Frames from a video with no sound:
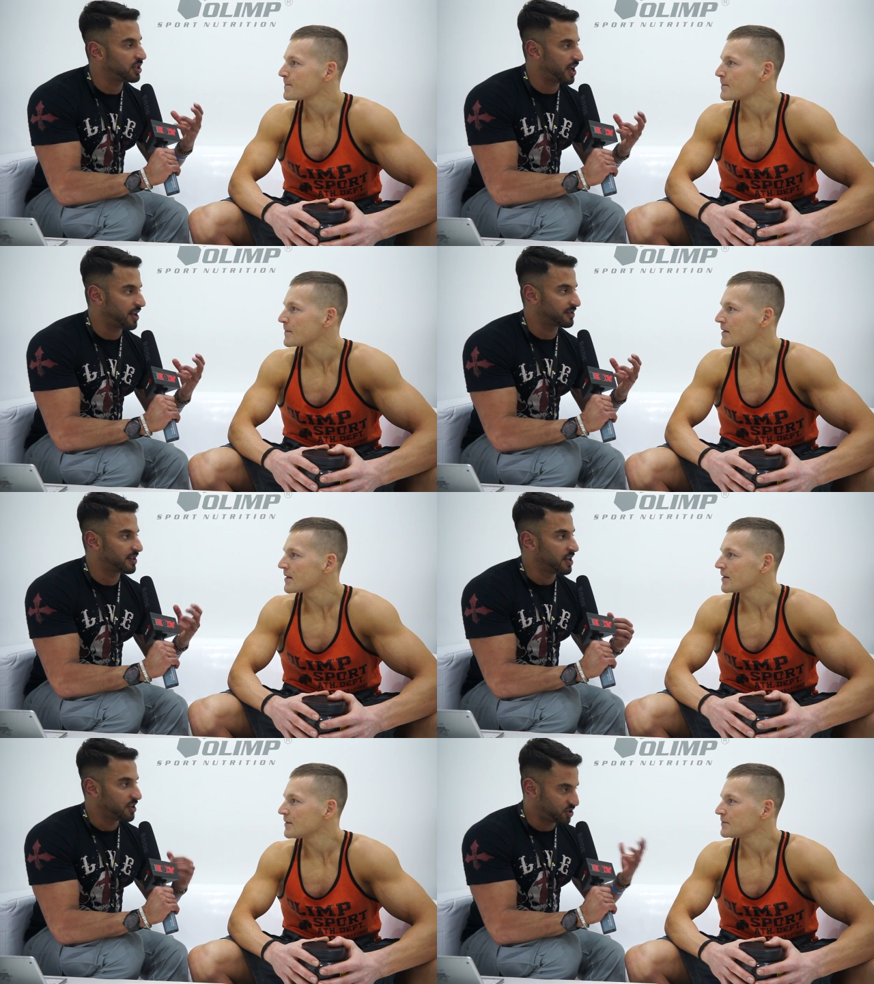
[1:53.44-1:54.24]
Speaker 1: get
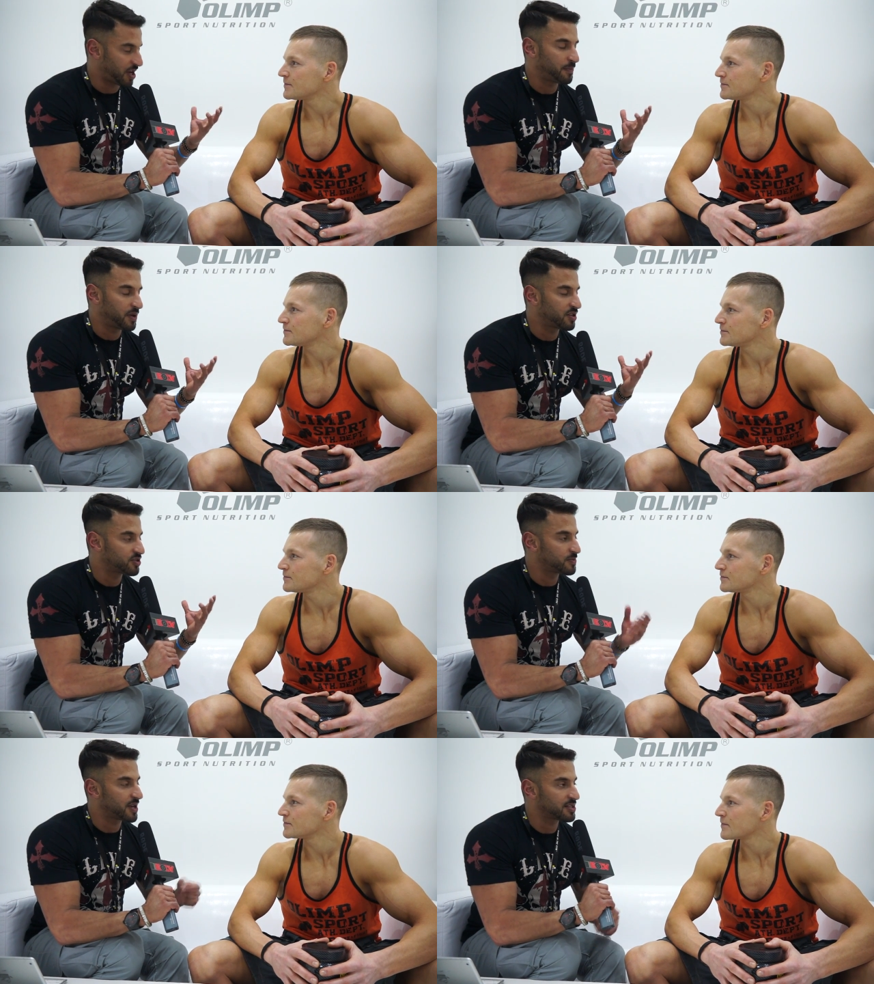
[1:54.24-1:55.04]
champion
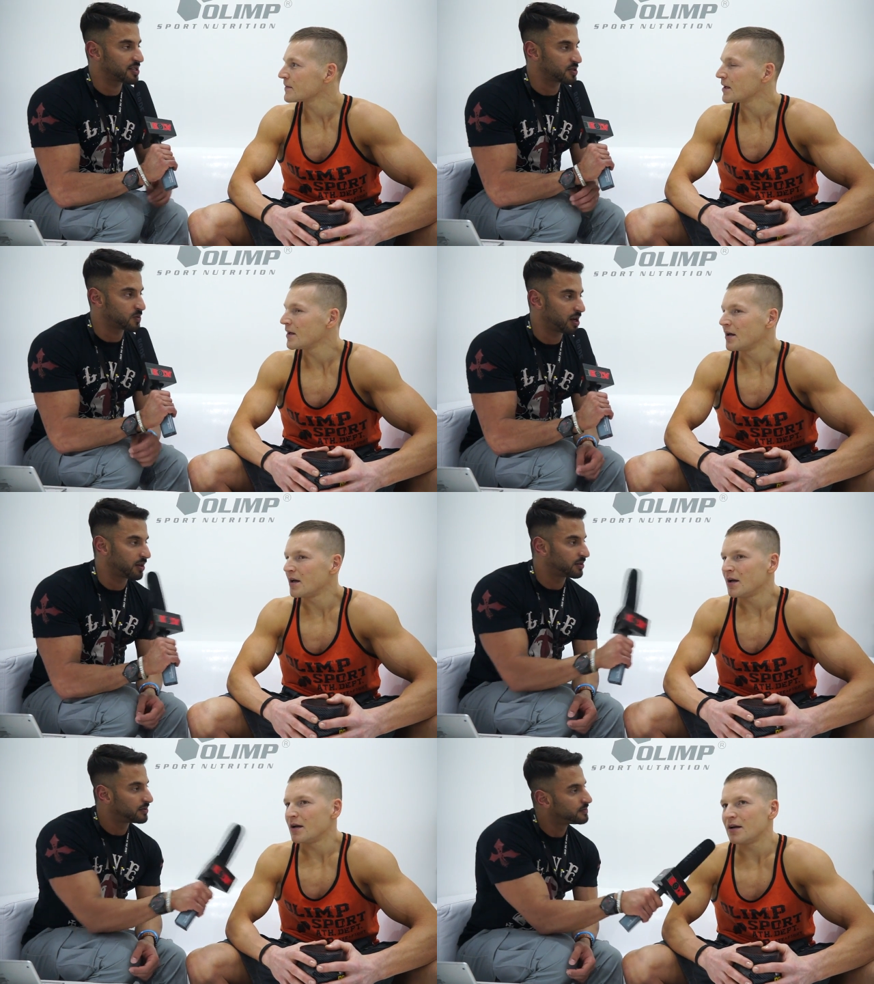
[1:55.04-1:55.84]
in gymnastic as
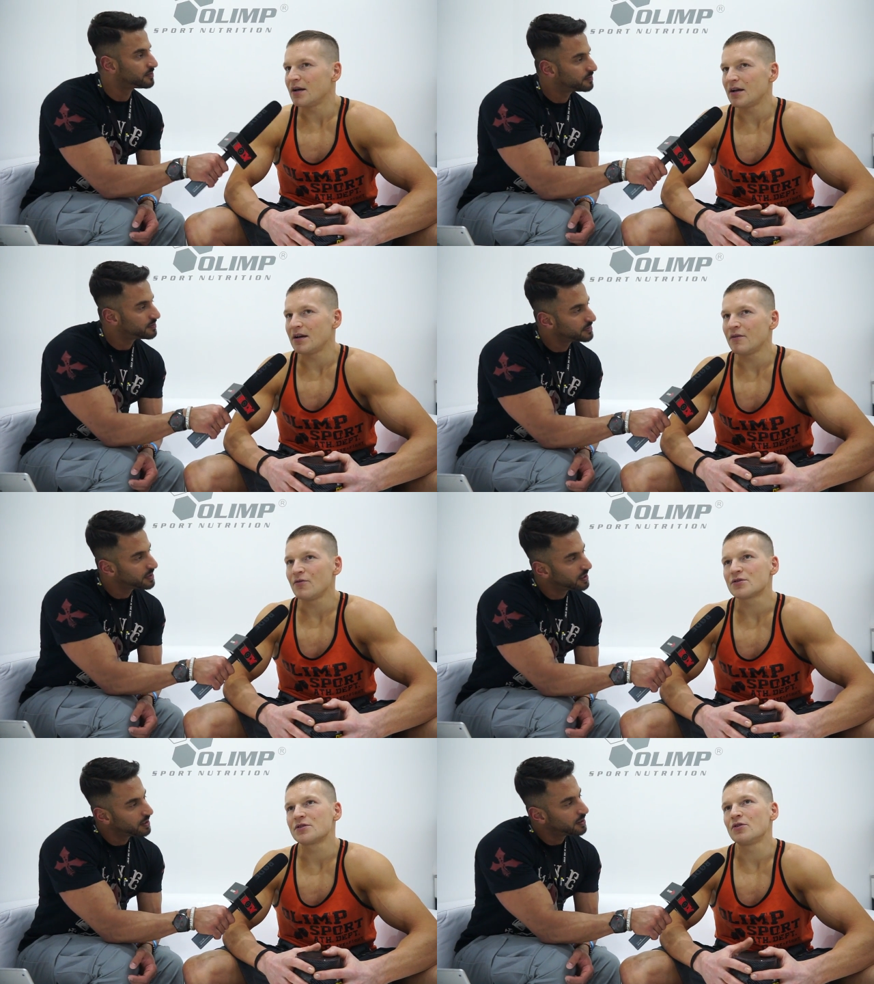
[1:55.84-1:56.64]
well
Speaker 2: uh, I
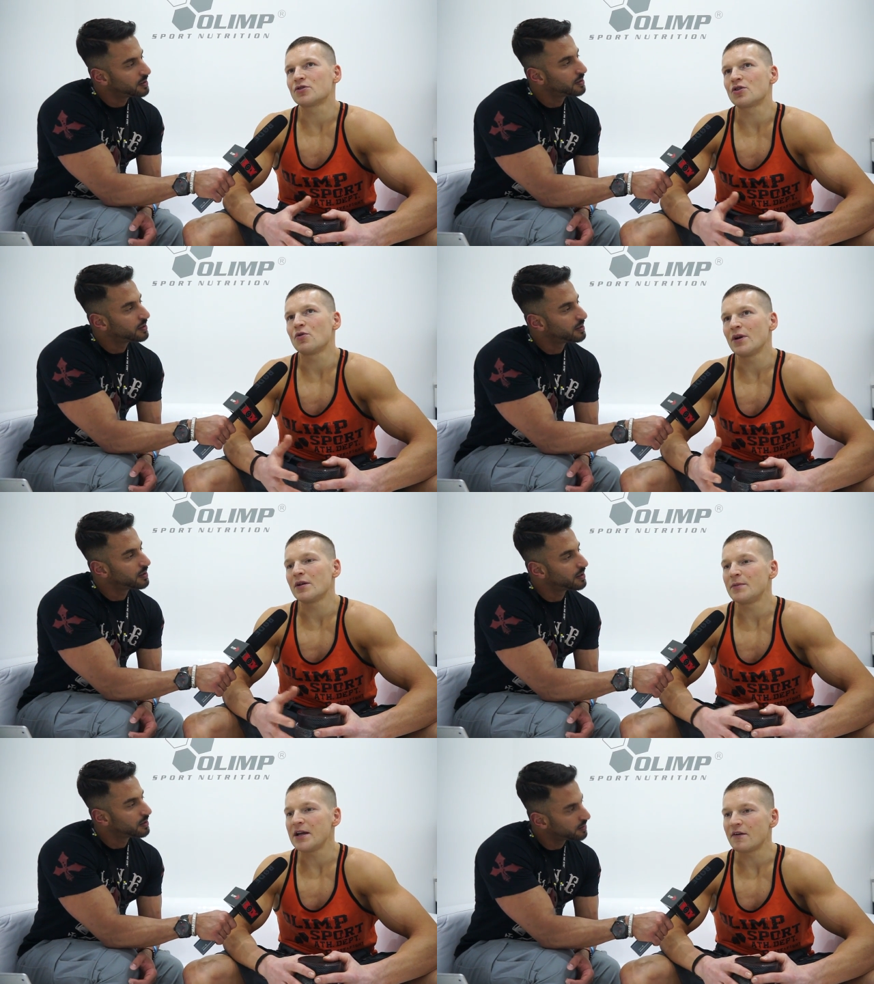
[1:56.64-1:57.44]
was not so
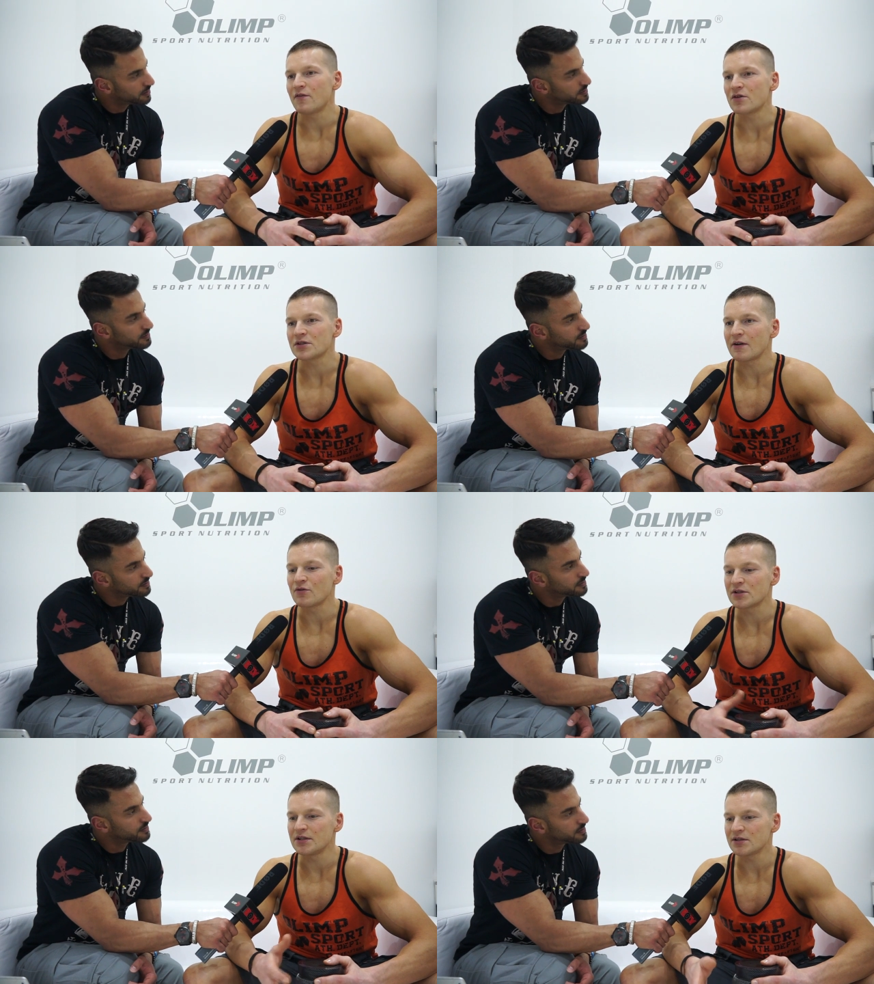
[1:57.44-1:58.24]
well but yeah of course I
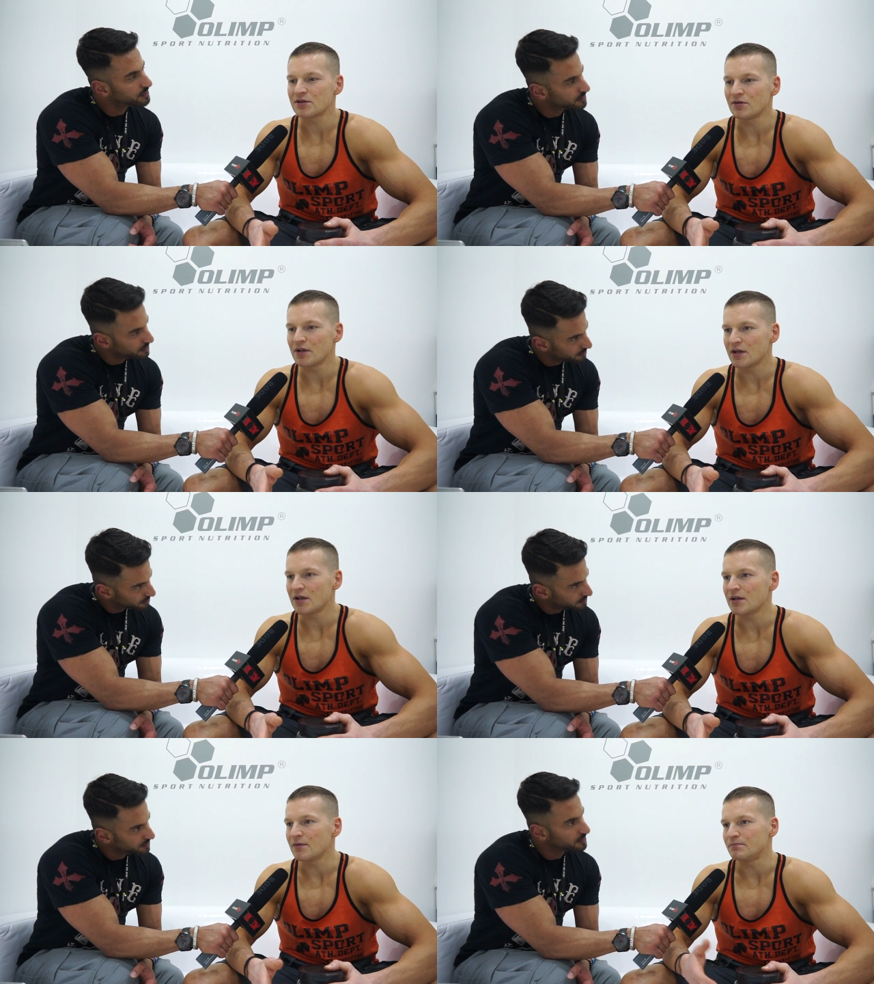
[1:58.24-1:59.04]
was in
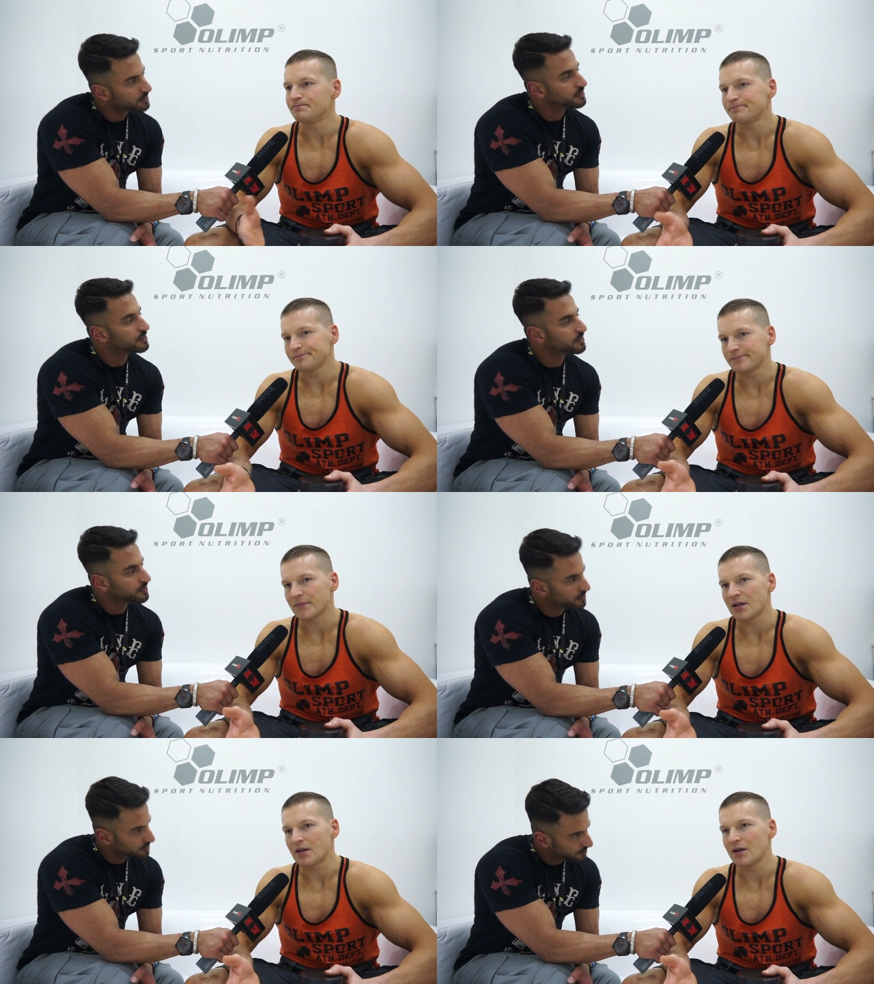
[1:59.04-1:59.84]
Estonia
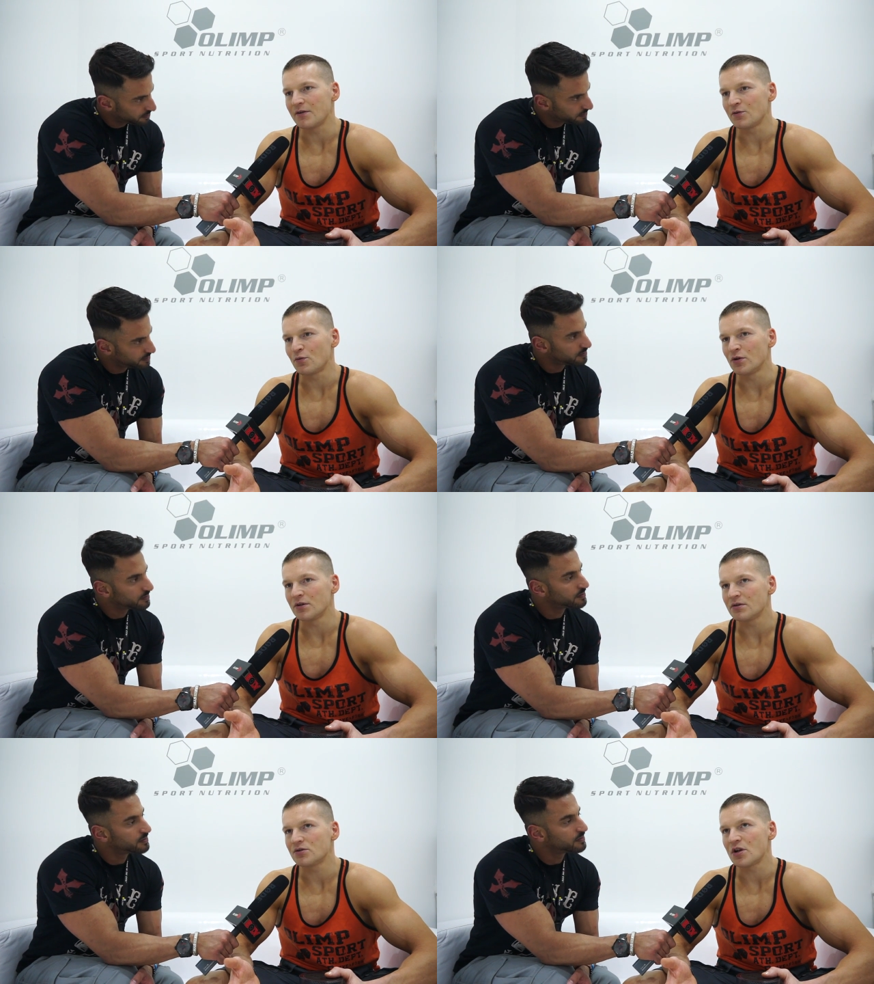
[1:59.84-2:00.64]
I, I
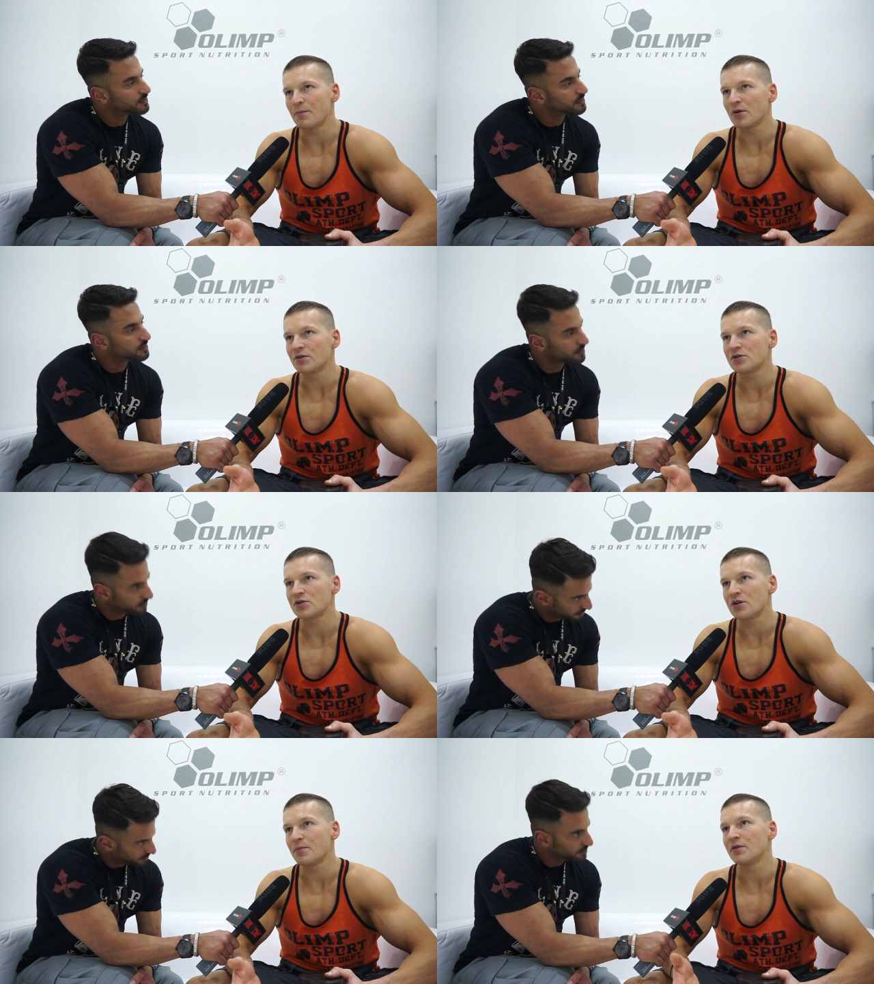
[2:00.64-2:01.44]
won
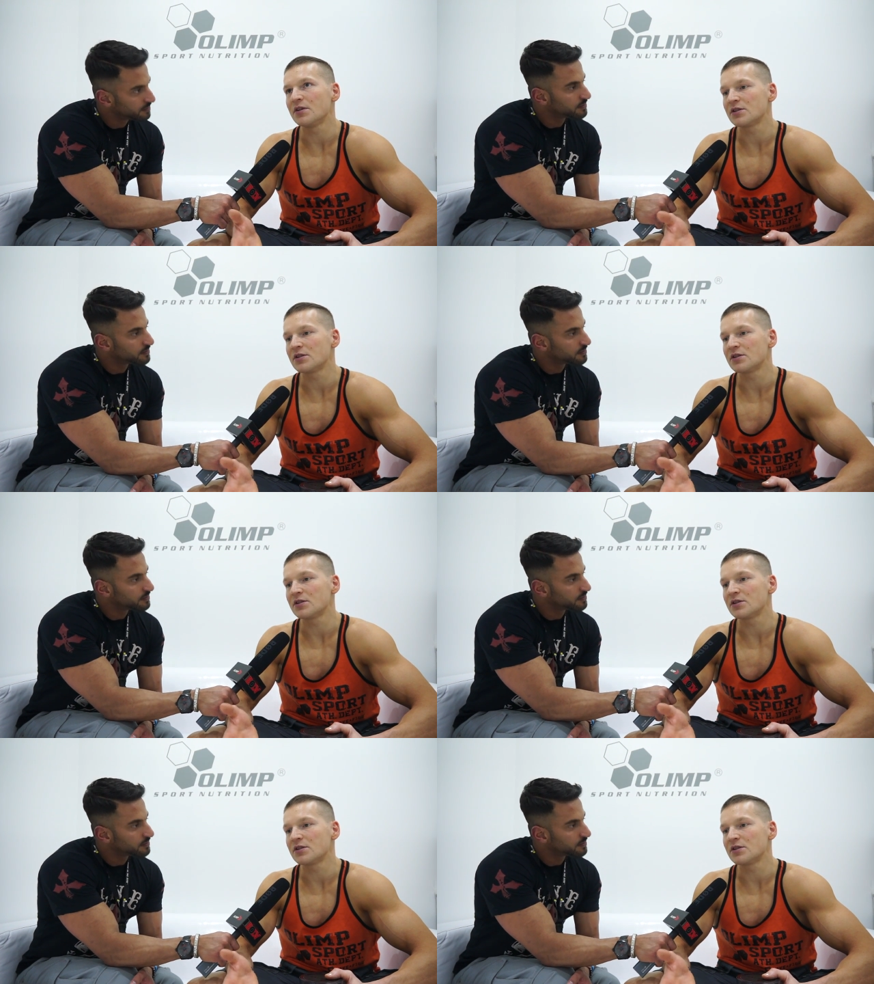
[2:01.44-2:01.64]
championship in